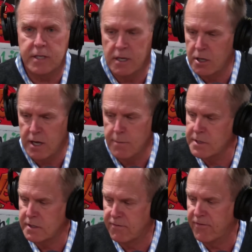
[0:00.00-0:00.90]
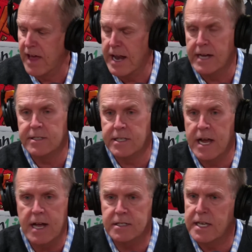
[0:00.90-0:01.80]
And look, I'm going to flat out say,
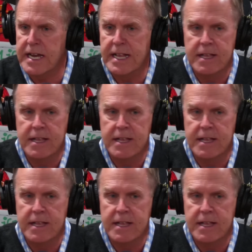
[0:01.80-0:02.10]
I'd say